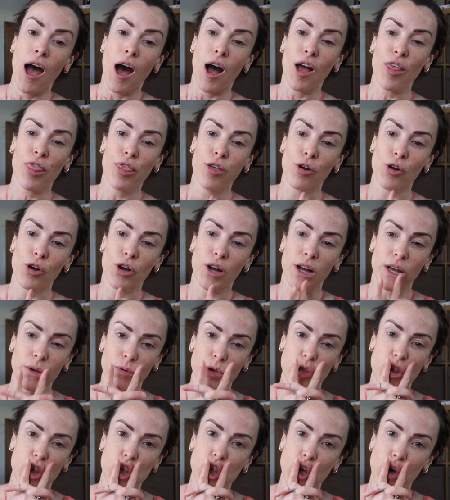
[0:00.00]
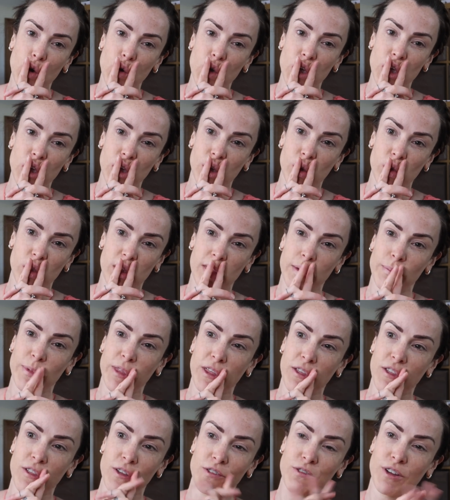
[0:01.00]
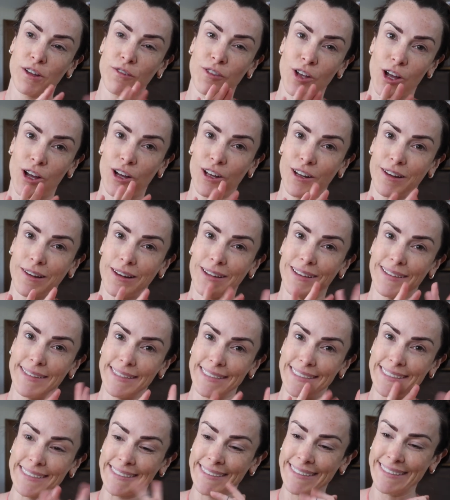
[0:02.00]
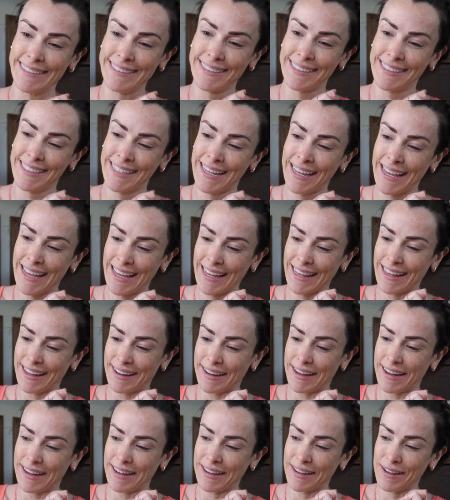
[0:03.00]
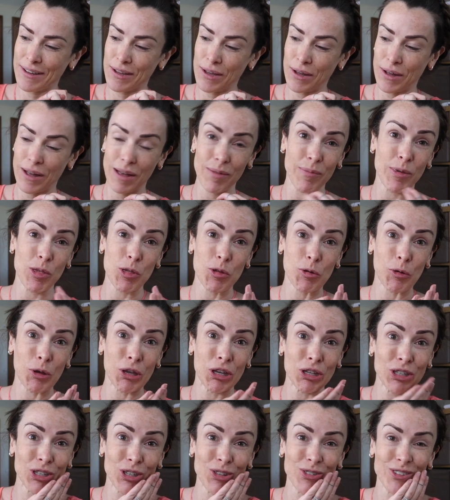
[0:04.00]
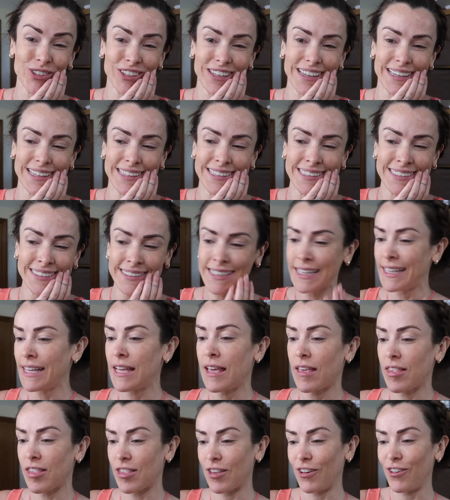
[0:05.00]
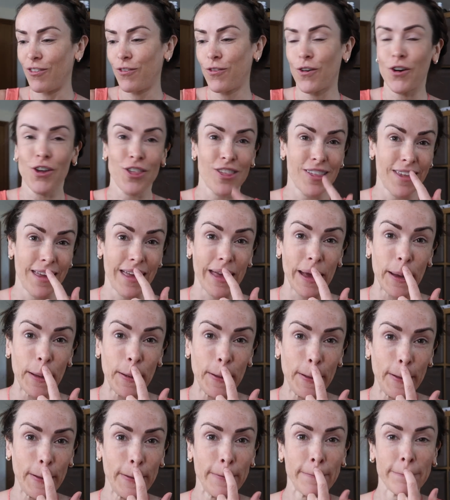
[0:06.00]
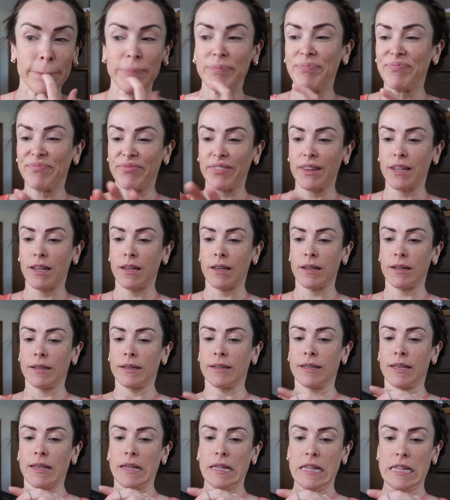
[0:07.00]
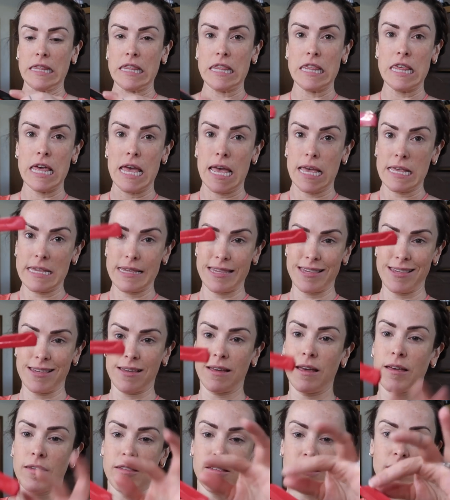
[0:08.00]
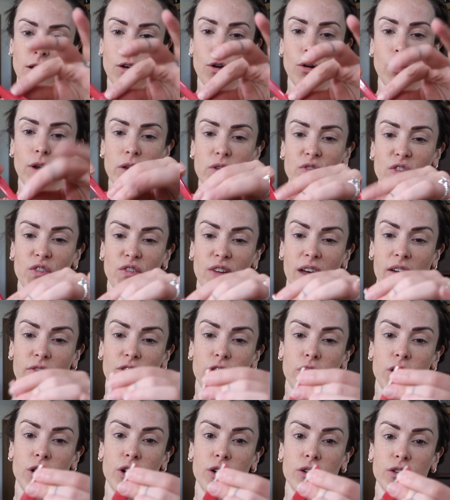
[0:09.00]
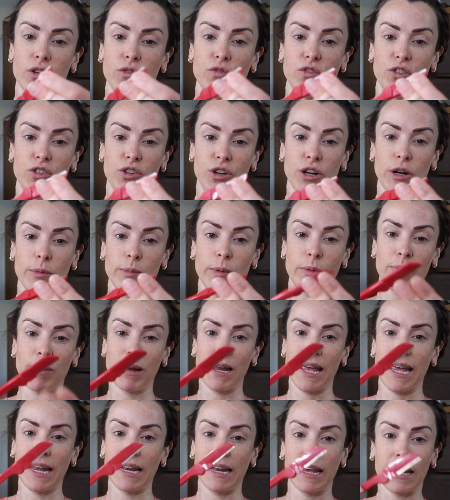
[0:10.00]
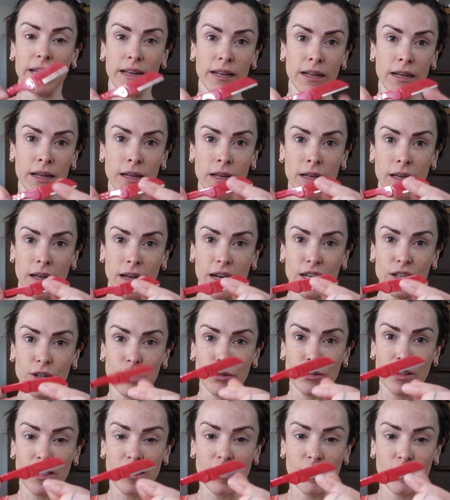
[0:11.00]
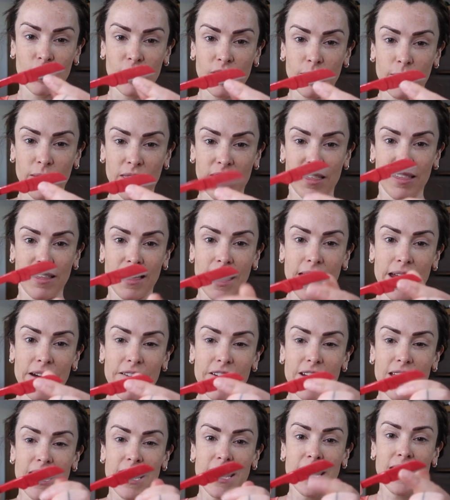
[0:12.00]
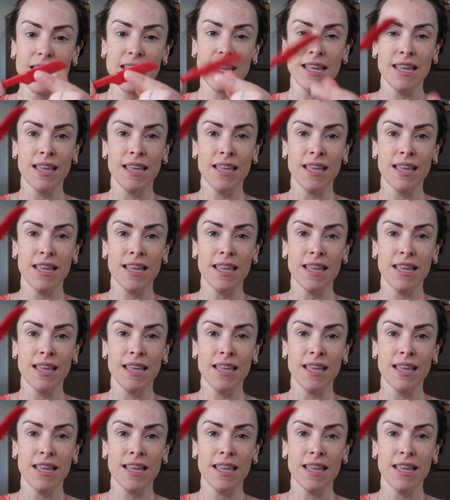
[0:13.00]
I thought I would show you some of the stuff I've got online that I'm enjoying using. So first thing is this. So if you've ever heard of dermaplaning, I know this looks a bit scary.